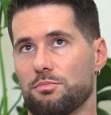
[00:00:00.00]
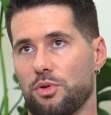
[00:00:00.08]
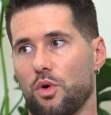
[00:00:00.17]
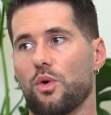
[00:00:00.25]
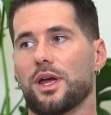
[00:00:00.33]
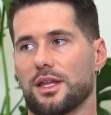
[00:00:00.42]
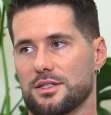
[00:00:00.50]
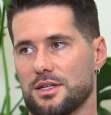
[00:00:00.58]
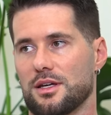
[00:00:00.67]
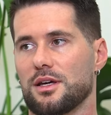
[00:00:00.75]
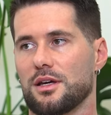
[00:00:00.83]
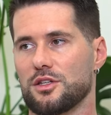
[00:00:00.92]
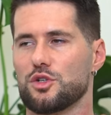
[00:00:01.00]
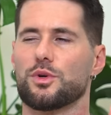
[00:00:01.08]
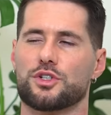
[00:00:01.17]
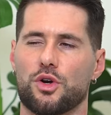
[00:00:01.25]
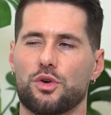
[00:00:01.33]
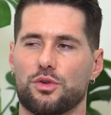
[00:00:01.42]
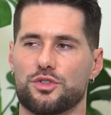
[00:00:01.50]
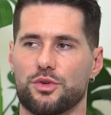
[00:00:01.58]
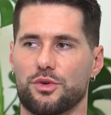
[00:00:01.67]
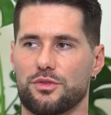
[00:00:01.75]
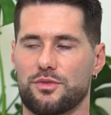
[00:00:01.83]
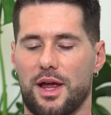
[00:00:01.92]
point to eternal
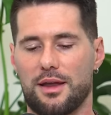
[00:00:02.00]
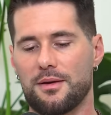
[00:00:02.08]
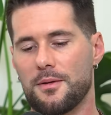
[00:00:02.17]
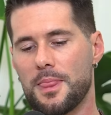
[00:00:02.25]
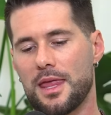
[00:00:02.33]
truths, right?